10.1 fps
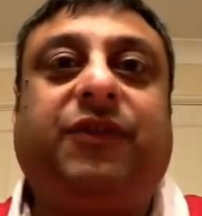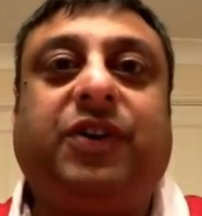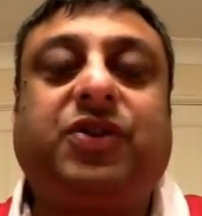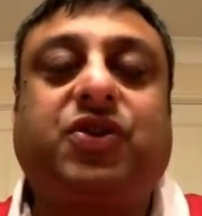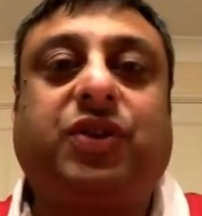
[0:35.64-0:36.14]

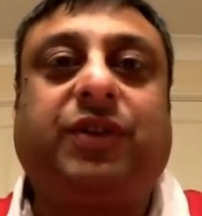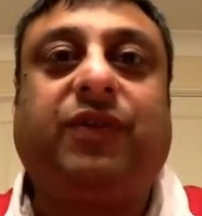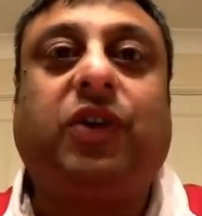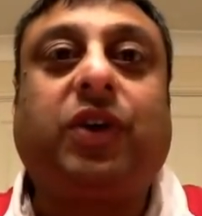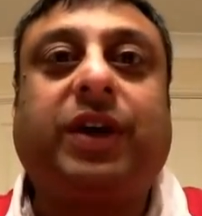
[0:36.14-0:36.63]
sort
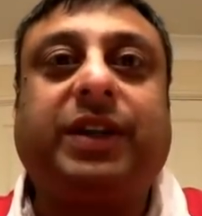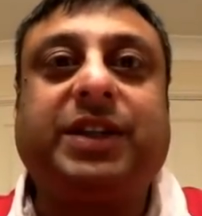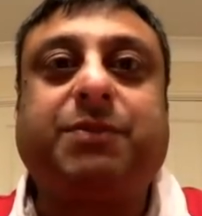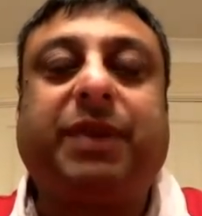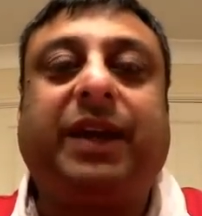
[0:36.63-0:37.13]
of look at
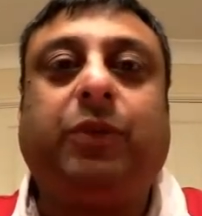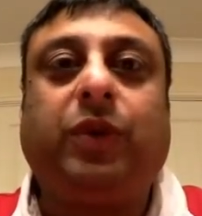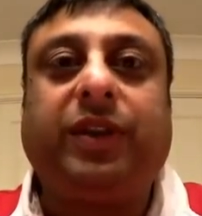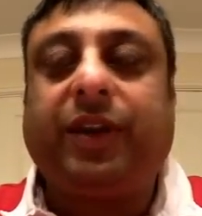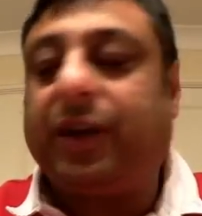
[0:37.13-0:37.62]
this pen
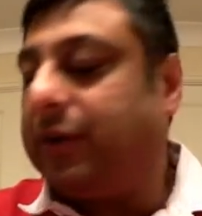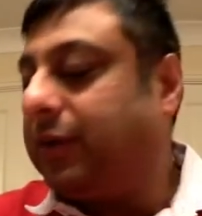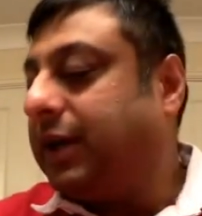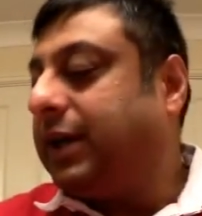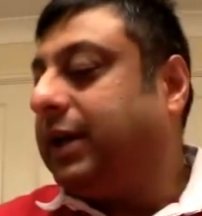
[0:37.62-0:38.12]
with you.
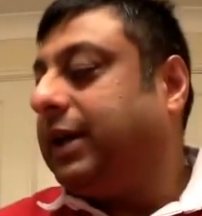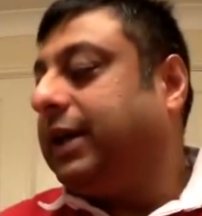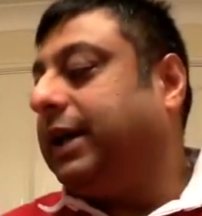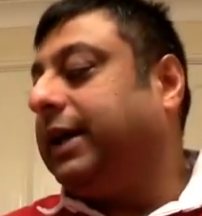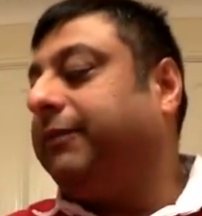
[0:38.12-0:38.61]

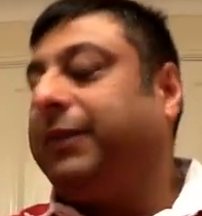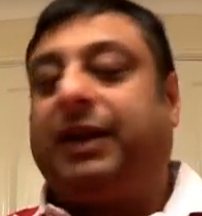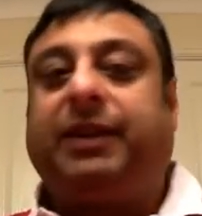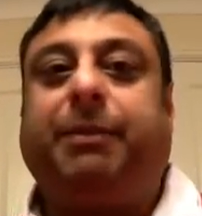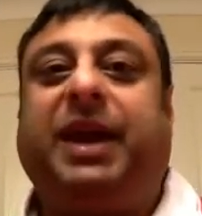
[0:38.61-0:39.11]

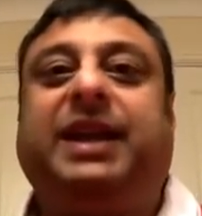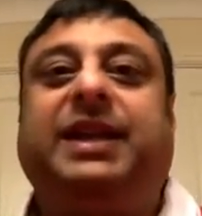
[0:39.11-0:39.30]
Now the pen